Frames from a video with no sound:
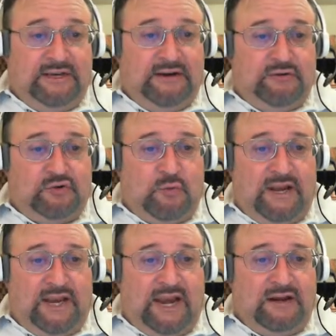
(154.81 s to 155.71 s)
Here,
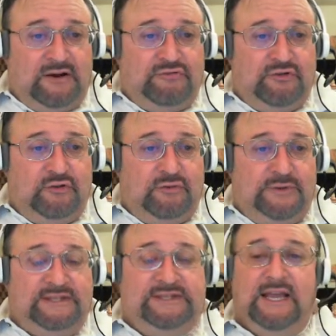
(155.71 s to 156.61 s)
2800
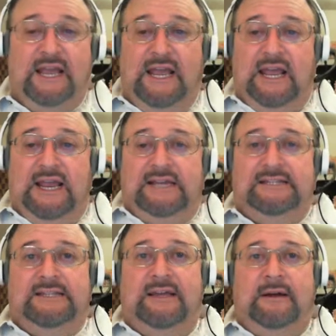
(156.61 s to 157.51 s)
lumens
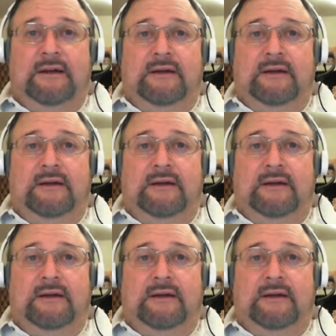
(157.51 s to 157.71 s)
is the